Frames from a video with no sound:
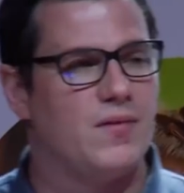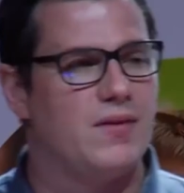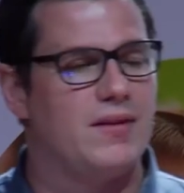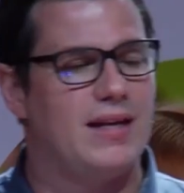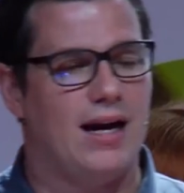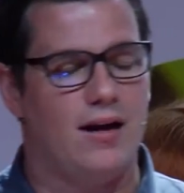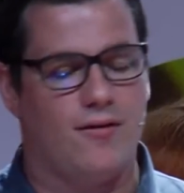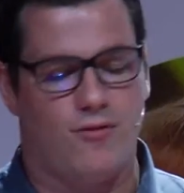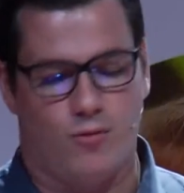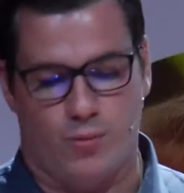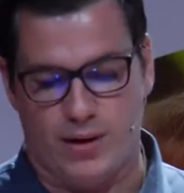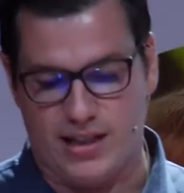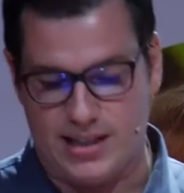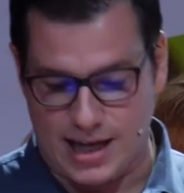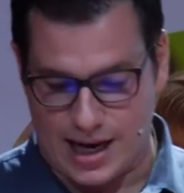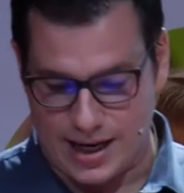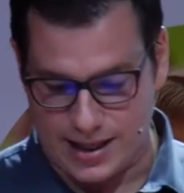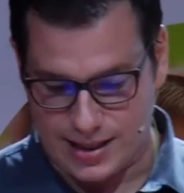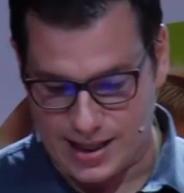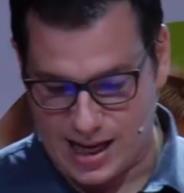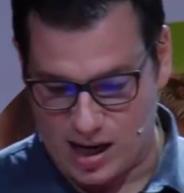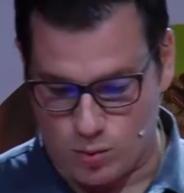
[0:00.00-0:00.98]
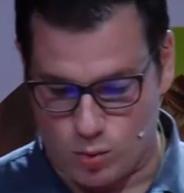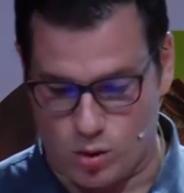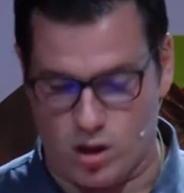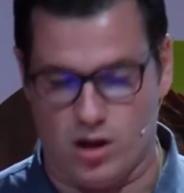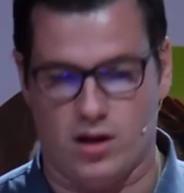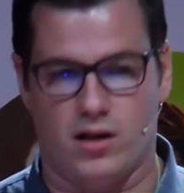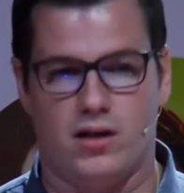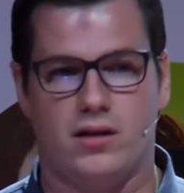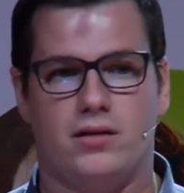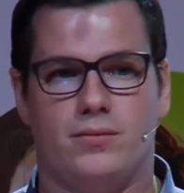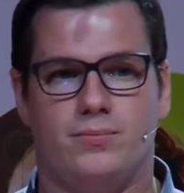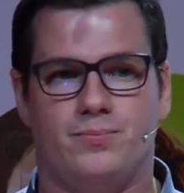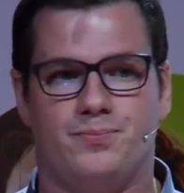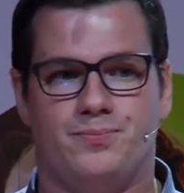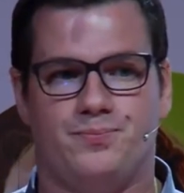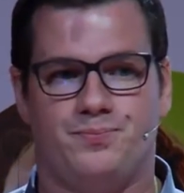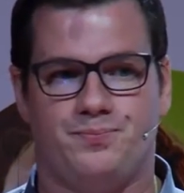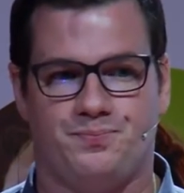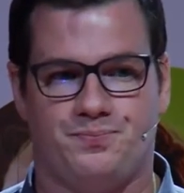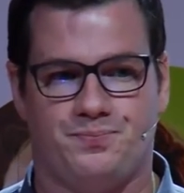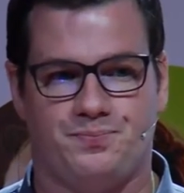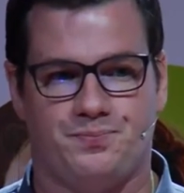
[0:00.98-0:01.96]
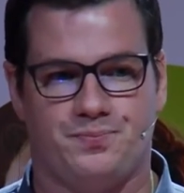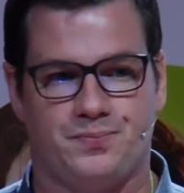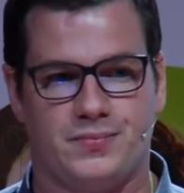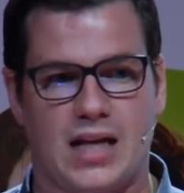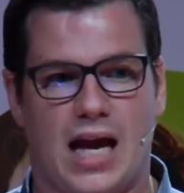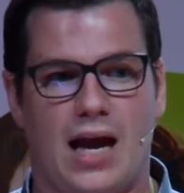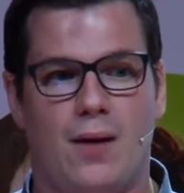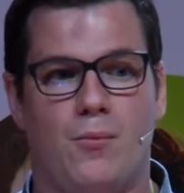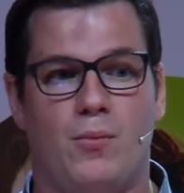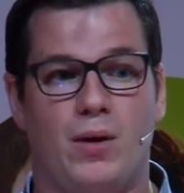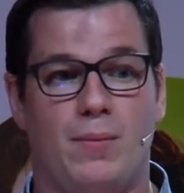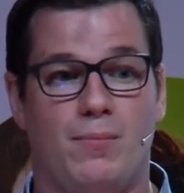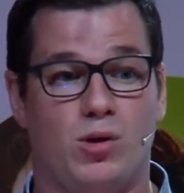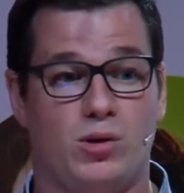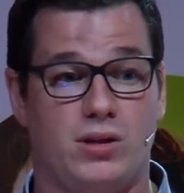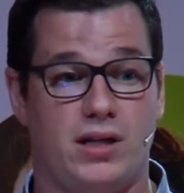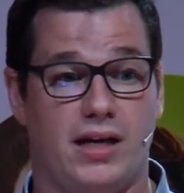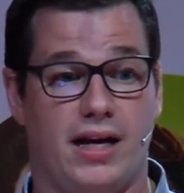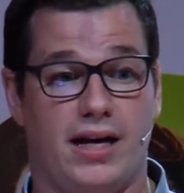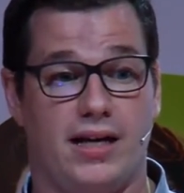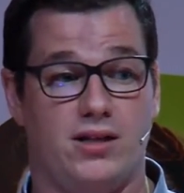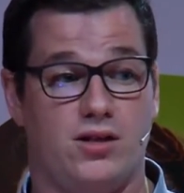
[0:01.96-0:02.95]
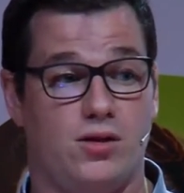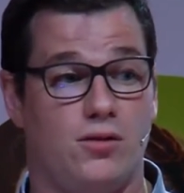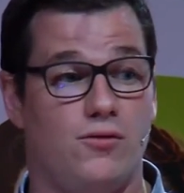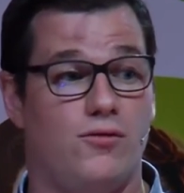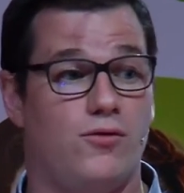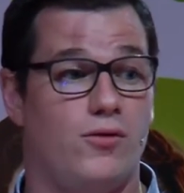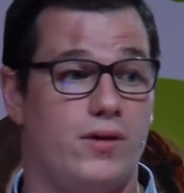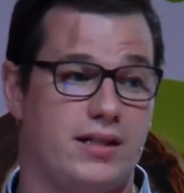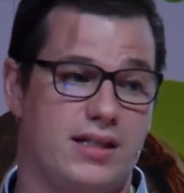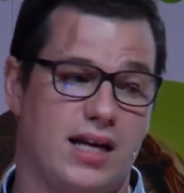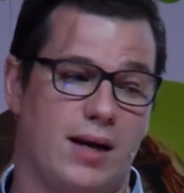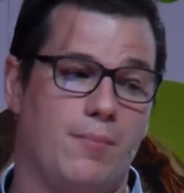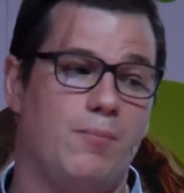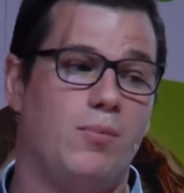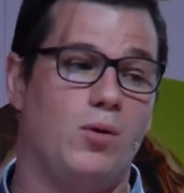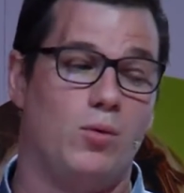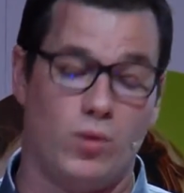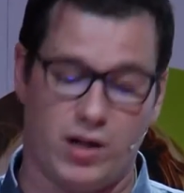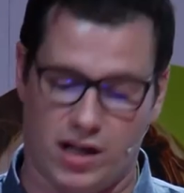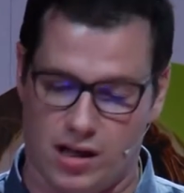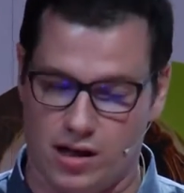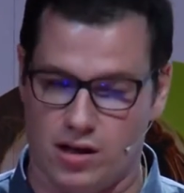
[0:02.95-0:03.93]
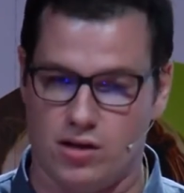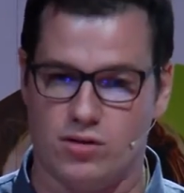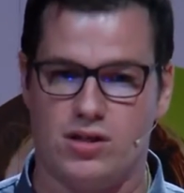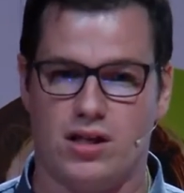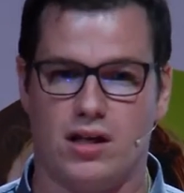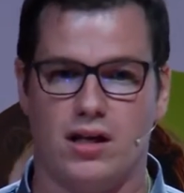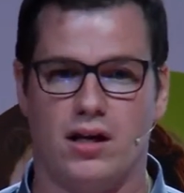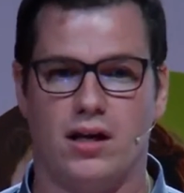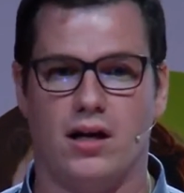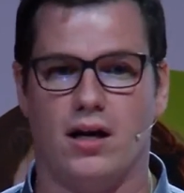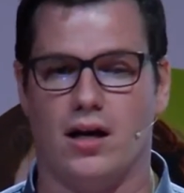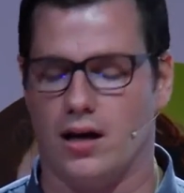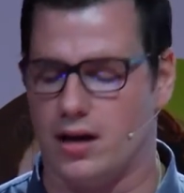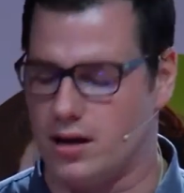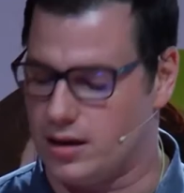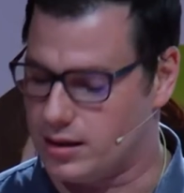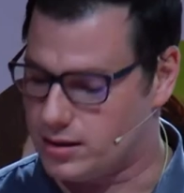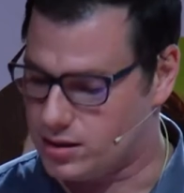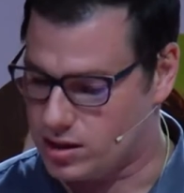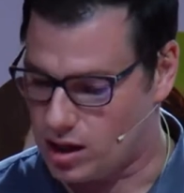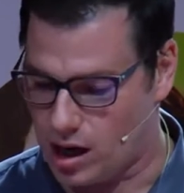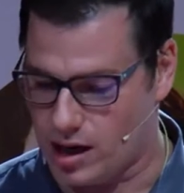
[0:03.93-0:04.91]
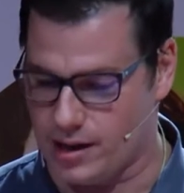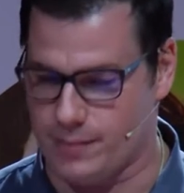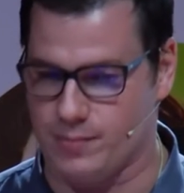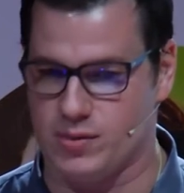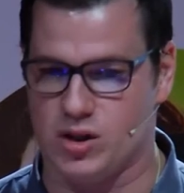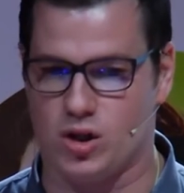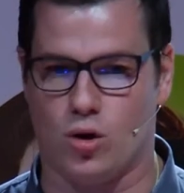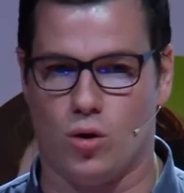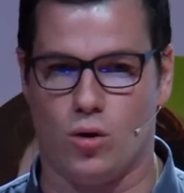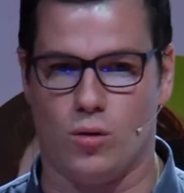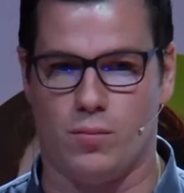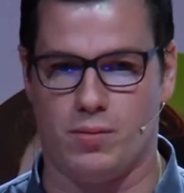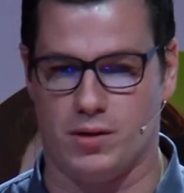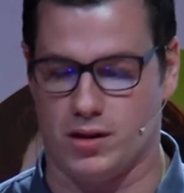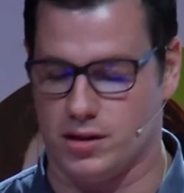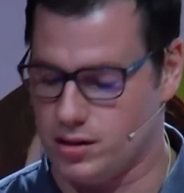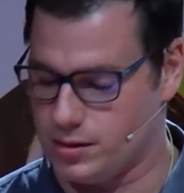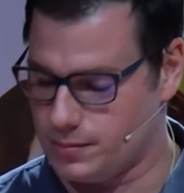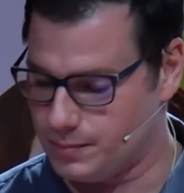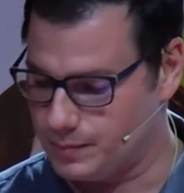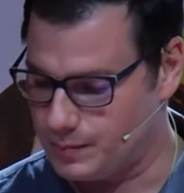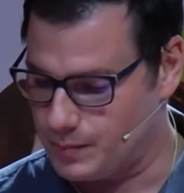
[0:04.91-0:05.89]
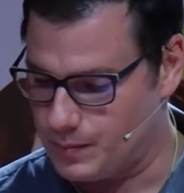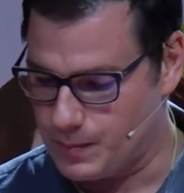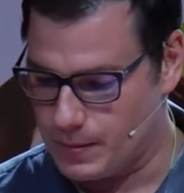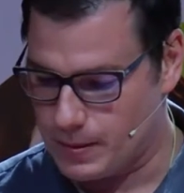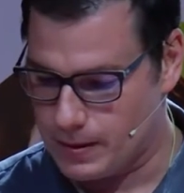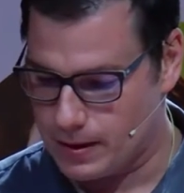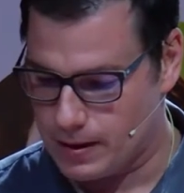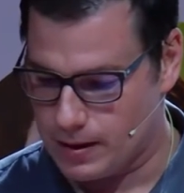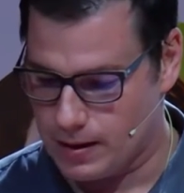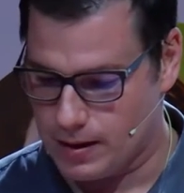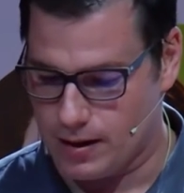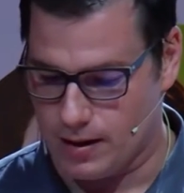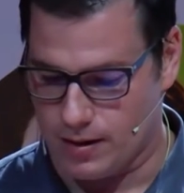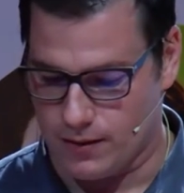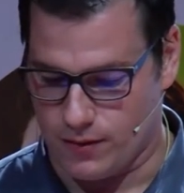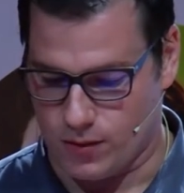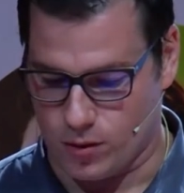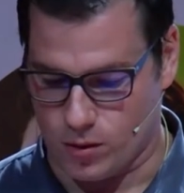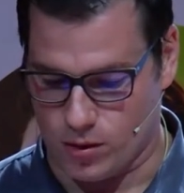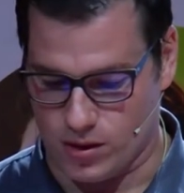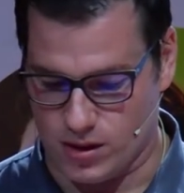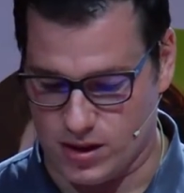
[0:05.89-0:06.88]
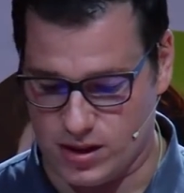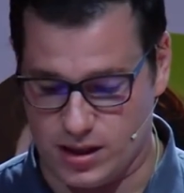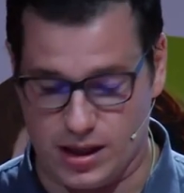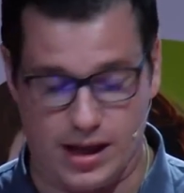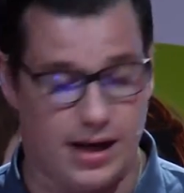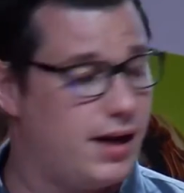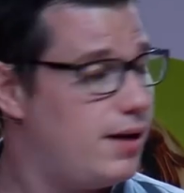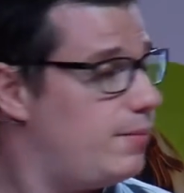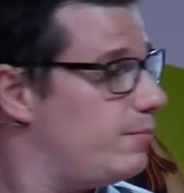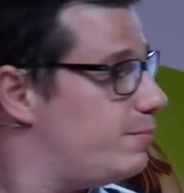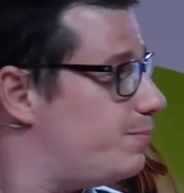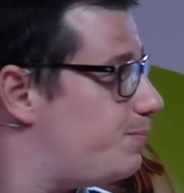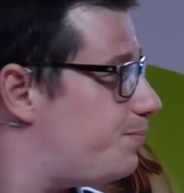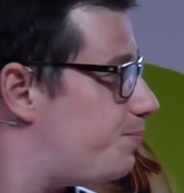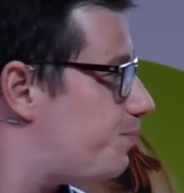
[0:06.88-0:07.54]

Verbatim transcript: Now, if we take that word and we put it into, for example, we're going to use the uh, Times corpus for us here.